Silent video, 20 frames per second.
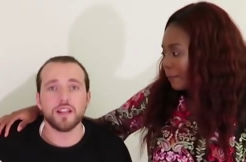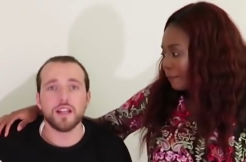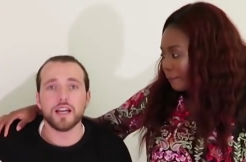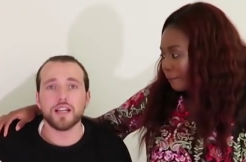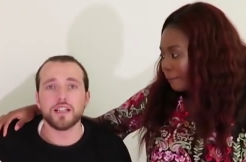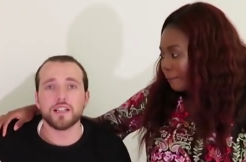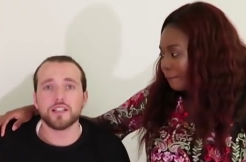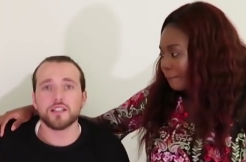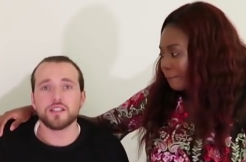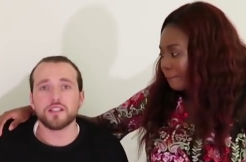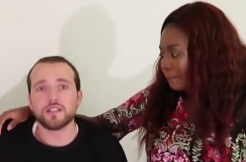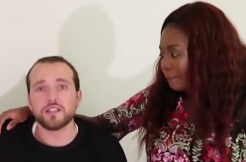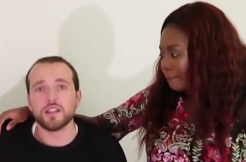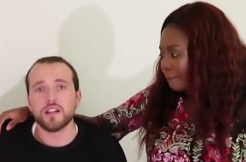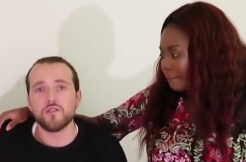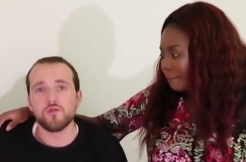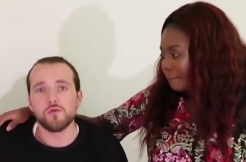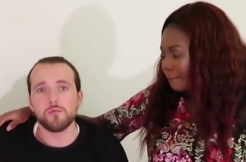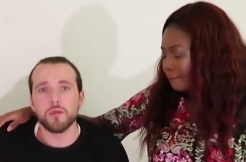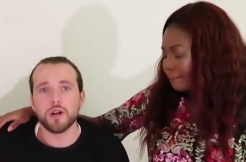Speaker 1: likers,
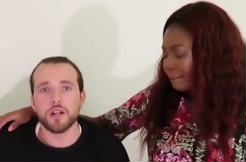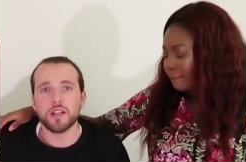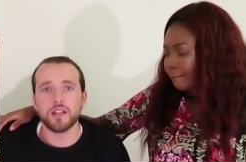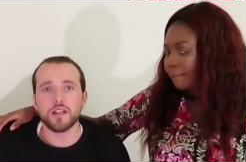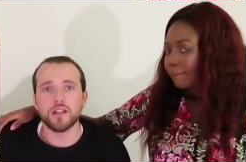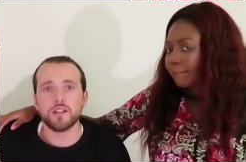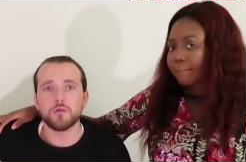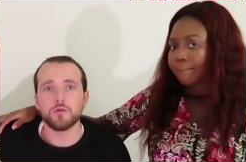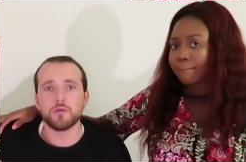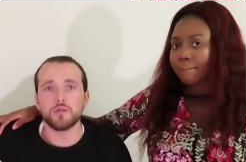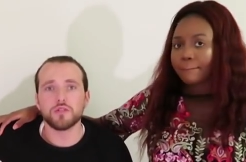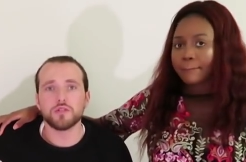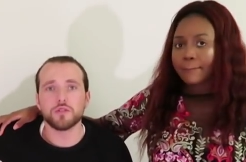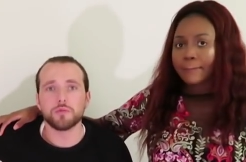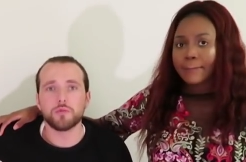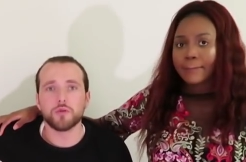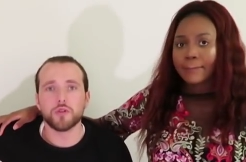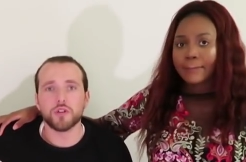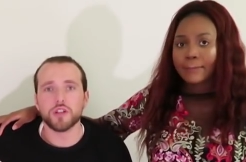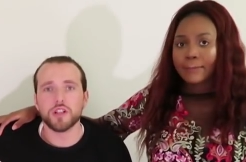everybody who has
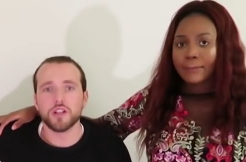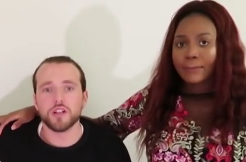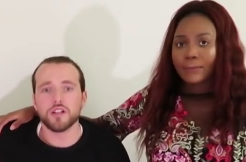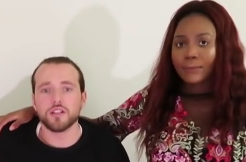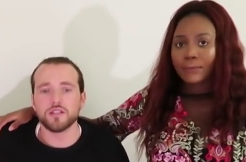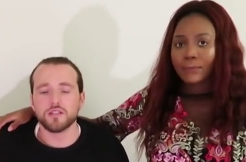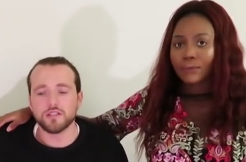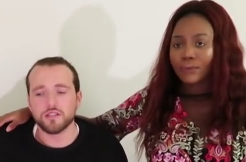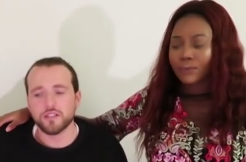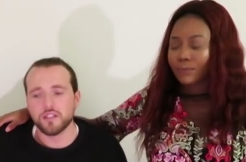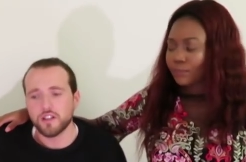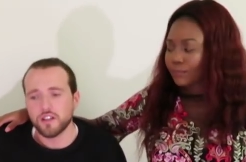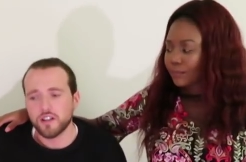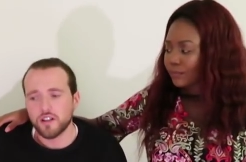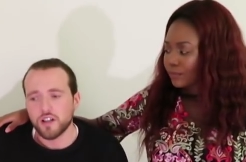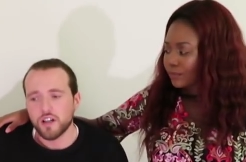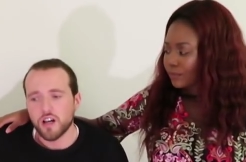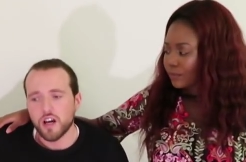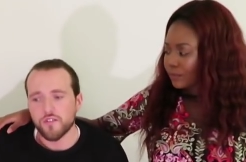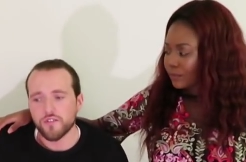supported us
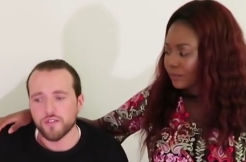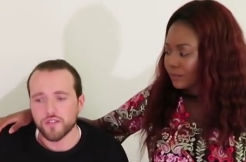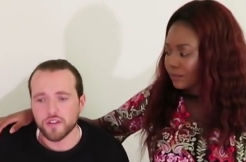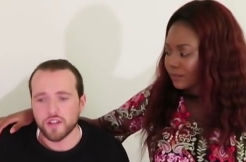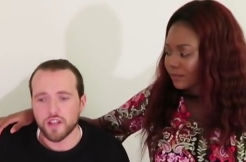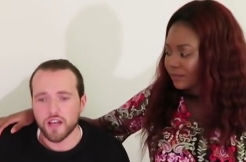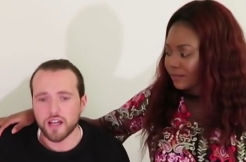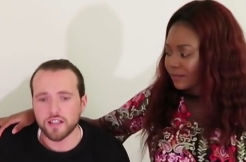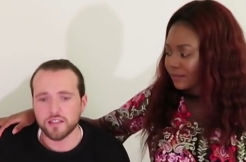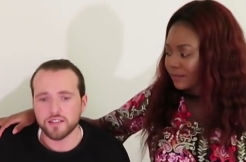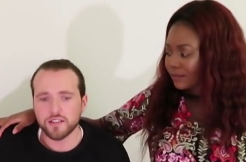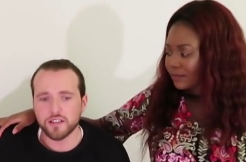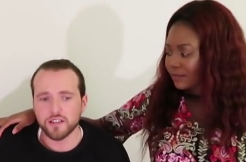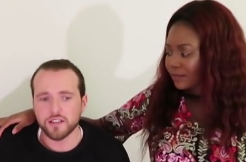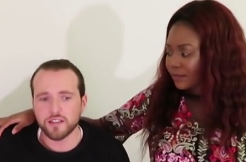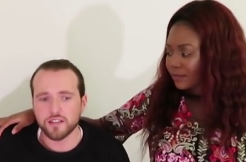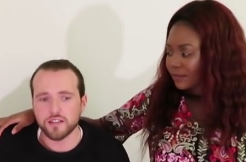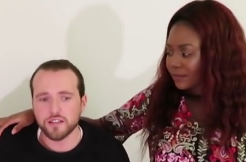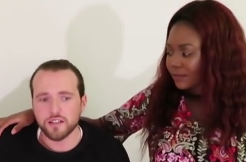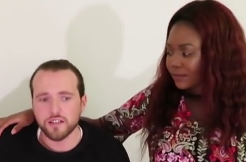a
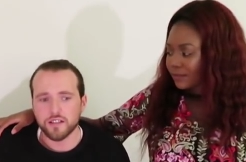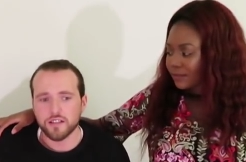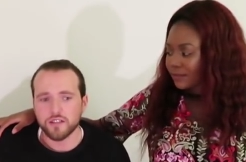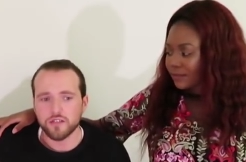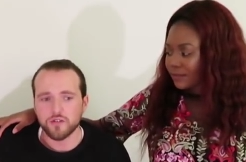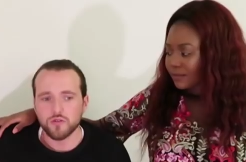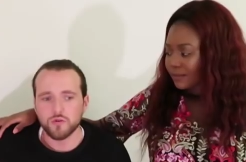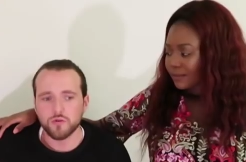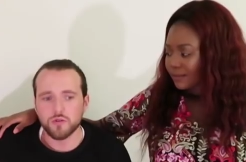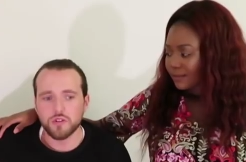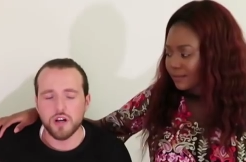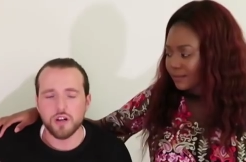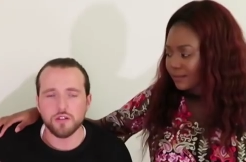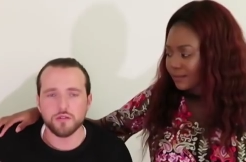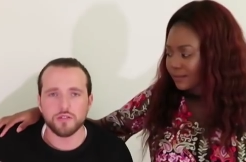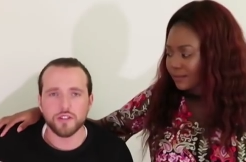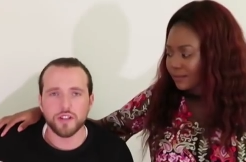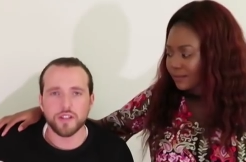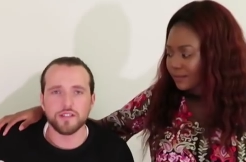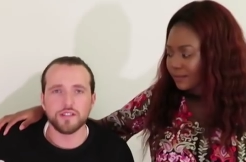fantastic two
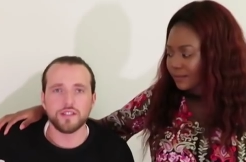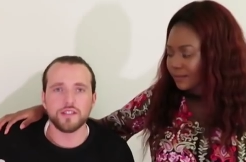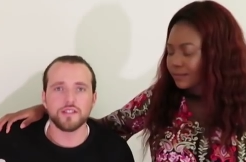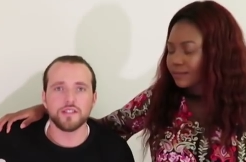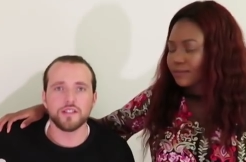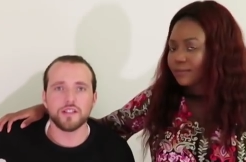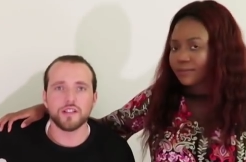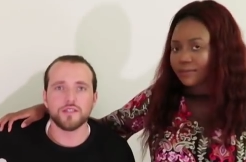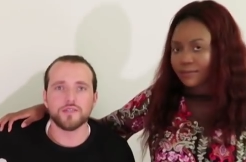thousand eighteen in